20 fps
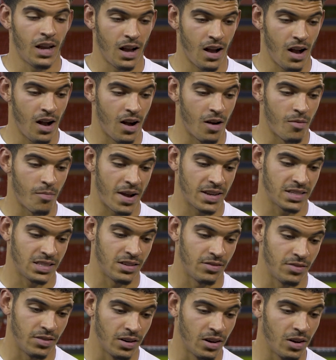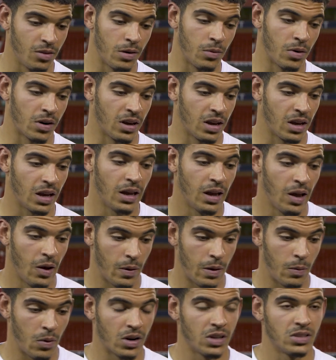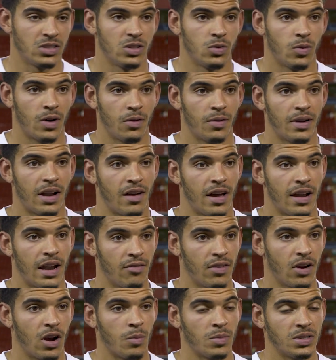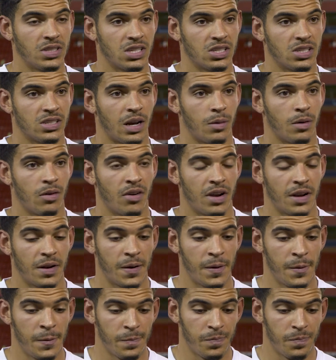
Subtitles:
Oh, massive. You know, we want to do well in every competition that we're in.